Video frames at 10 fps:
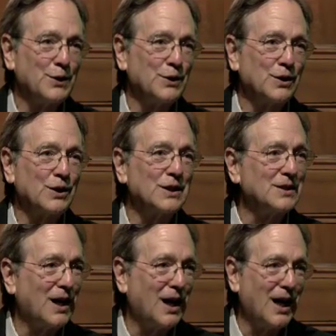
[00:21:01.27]
You're going to
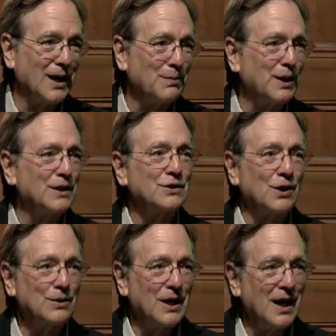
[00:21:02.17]
die, but it's
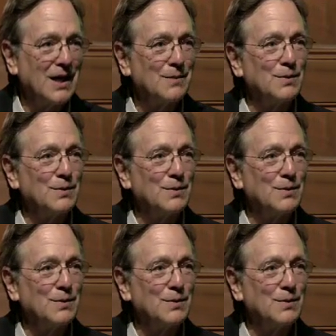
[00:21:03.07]
okay,